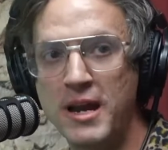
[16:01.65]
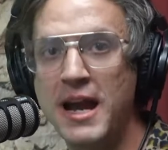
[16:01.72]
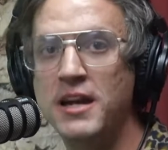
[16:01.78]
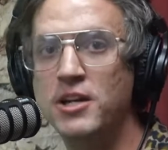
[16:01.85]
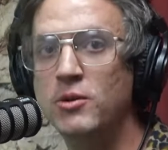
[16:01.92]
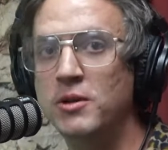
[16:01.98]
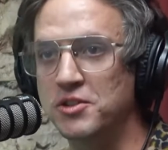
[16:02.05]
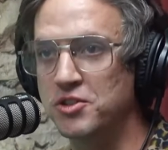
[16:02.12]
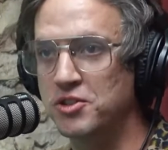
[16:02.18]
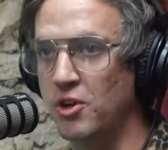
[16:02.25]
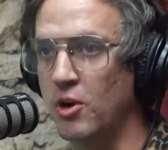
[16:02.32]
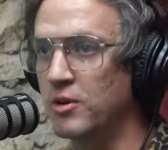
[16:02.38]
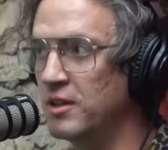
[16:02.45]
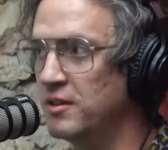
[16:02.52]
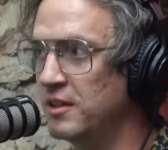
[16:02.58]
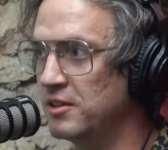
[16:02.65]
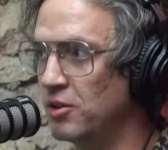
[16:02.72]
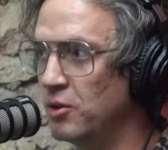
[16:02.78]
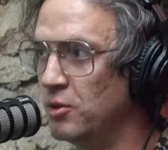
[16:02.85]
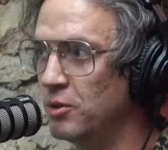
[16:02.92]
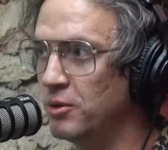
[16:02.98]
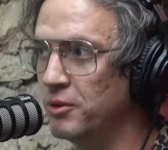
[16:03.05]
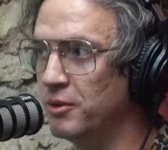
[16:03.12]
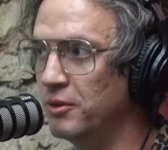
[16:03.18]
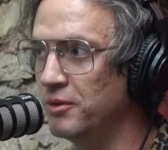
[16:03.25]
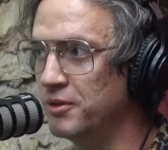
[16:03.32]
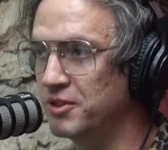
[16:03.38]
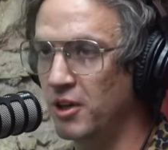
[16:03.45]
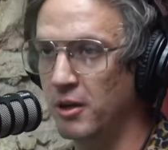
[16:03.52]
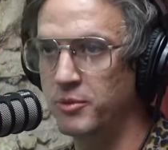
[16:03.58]
I know it started this whole
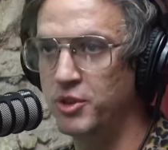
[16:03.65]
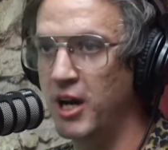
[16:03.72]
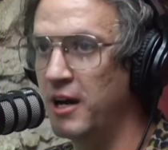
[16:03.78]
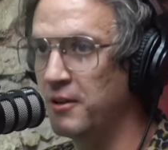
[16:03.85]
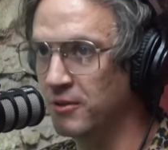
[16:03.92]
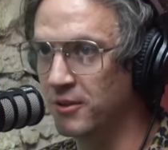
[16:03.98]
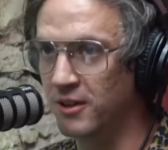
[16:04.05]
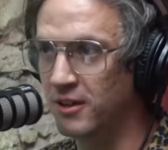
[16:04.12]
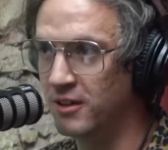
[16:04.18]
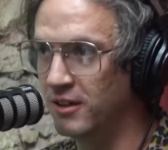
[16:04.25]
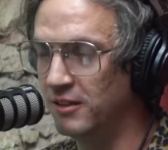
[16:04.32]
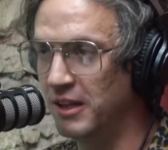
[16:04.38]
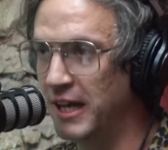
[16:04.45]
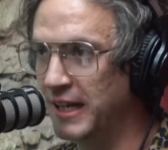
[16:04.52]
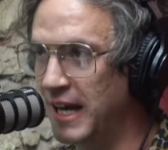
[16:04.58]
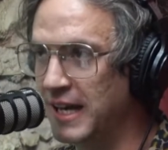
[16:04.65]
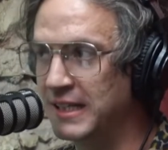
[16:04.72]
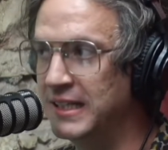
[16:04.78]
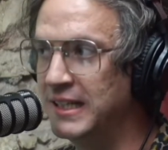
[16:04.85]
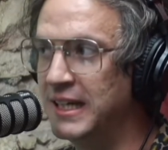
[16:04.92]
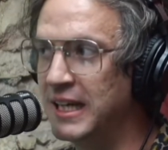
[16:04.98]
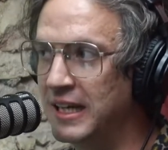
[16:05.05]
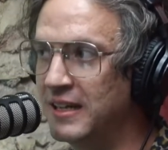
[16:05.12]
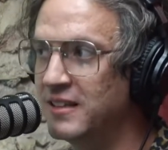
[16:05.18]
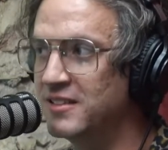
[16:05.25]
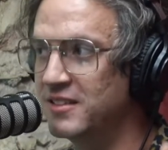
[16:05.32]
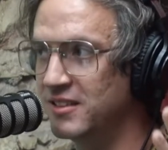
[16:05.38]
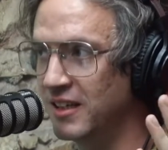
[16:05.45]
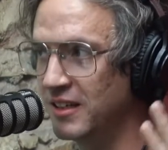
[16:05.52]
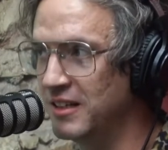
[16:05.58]
subgenre. Like, I get its
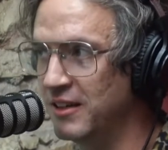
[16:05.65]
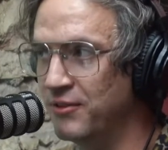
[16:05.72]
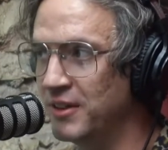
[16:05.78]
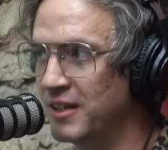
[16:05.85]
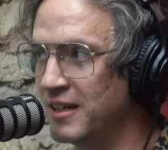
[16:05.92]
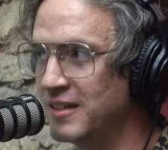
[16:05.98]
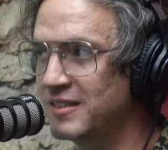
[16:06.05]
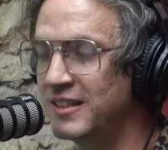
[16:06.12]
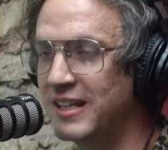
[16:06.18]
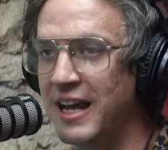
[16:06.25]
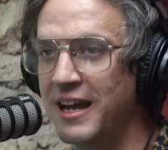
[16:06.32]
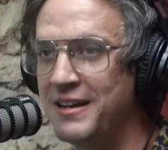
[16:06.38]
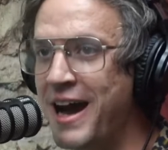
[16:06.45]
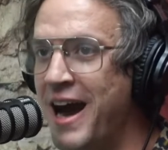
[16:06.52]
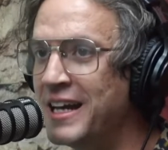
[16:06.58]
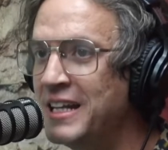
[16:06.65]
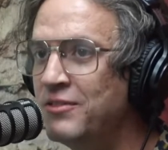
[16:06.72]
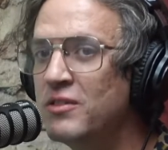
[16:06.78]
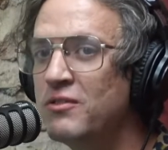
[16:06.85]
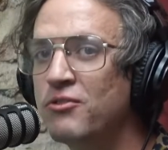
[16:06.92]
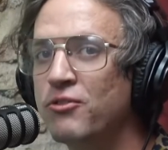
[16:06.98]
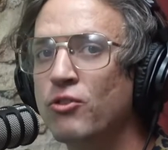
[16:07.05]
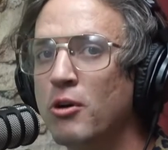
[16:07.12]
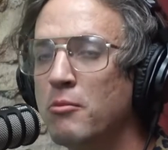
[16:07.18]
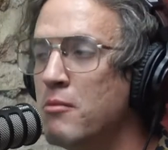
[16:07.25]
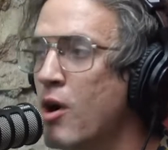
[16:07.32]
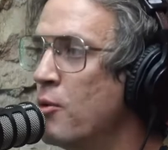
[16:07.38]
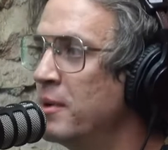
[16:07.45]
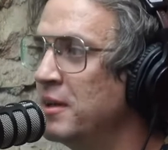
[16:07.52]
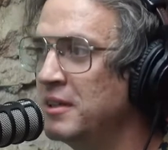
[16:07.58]
significance. Not even for a
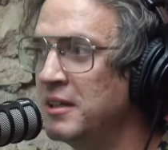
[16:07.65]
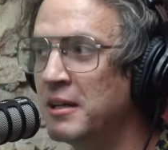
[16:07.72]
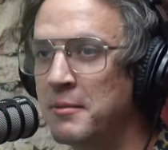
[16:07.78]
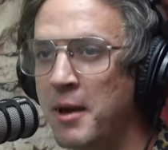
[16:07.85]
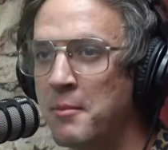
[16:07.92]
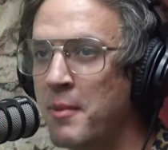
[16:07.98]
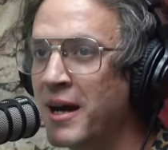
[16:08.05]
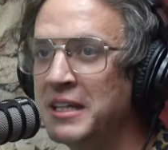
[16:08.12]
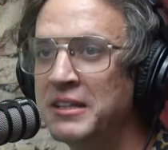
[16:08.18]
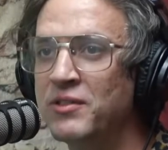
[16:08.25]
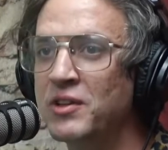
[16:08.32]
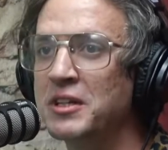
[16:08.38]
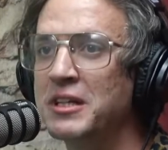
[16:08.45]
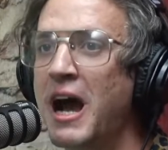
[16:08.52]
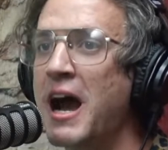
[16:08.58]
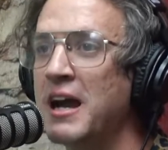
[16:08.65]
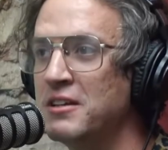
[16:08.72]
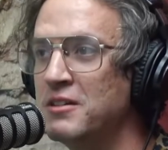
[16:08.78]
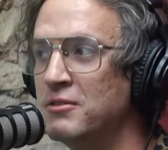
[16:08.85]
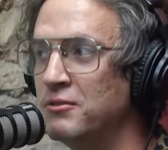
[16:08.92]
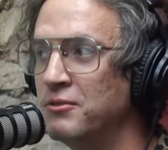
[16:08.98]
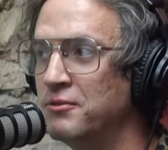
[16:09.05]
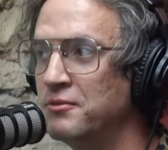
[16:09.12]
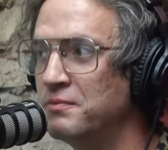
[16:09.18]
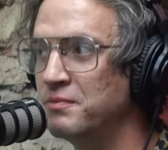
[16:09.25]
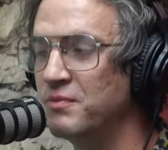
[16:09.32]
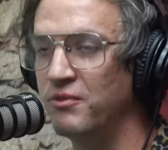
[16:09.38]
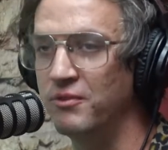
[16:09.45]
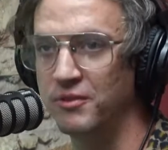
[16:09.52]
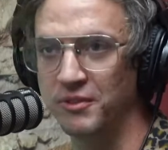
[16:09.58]
moment am I even kind of
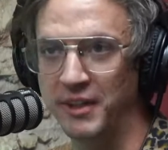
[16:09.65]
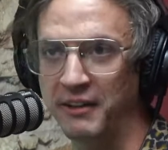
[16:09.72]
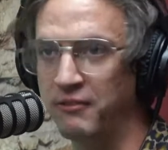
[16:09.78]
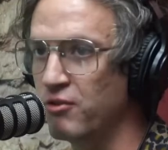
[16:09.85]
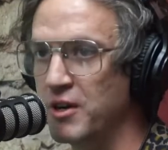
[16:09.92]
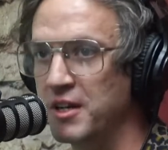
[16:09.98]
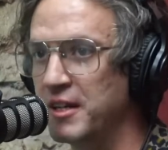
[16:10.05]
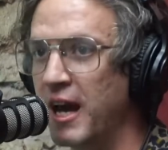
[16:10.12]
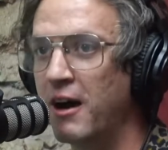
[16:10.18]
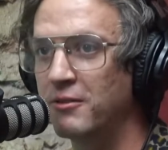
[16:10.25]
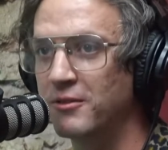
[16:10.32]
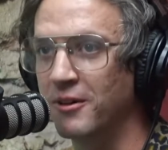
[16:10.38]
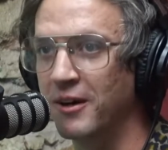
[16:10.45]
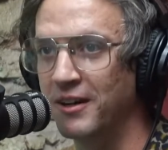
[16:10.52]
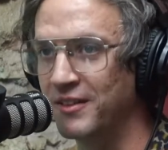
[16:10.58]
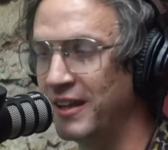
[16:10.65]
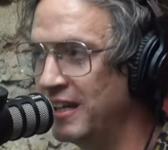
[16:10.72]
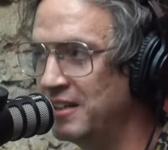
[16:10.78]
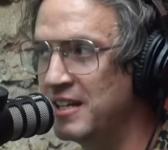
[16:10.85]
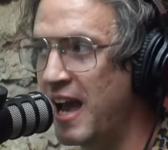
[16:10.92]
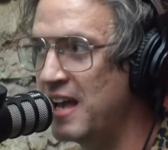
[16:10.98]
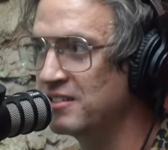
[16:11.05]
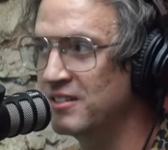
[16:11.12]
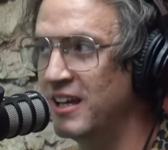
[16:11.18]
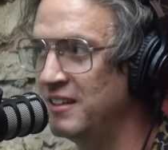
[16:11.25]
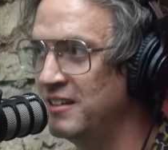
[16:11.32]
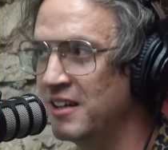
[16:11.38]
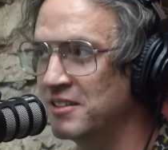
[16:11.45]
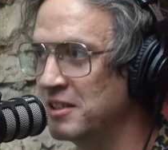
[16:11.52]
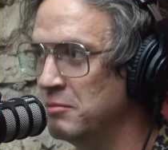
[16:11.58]
like freaked out. Right? Yeah. It
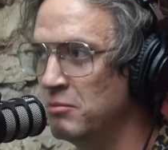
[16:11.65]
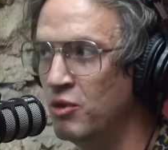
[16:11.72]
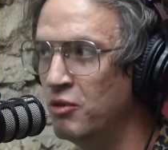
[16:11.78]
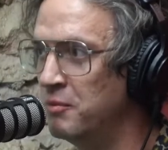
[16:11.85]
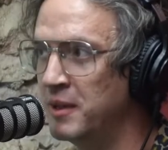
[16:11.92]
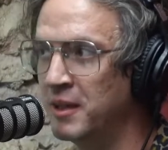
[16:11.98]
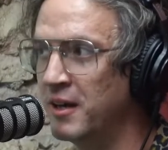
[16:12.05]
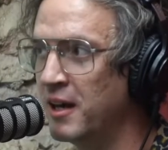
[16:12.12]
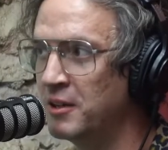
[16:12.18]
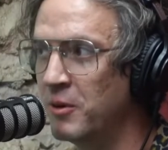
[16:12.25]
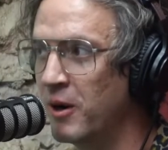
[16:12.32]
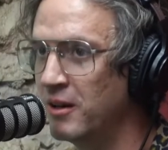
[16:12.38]
doesn't move me in any way.